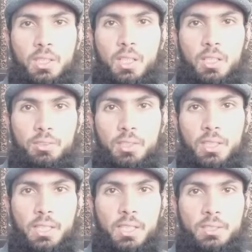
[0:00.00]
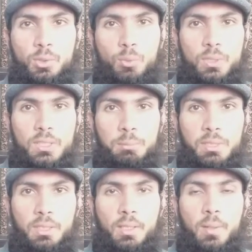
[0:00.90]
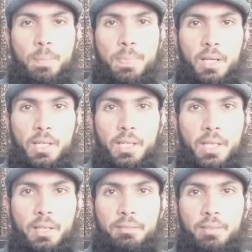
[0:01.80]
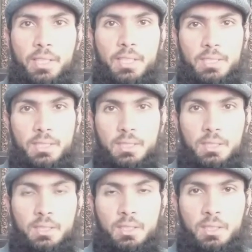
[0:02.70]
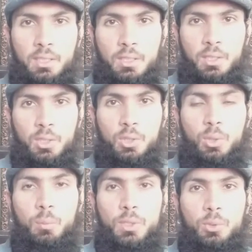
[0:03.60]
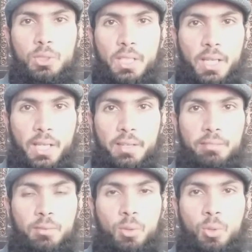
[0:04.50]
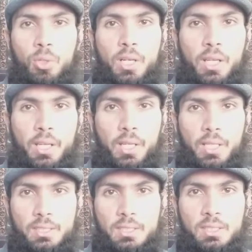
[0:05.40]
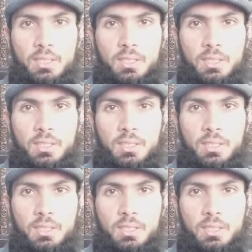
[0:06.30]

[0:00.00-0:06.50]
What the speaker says: After that you will speak I have eaten. So we use have or has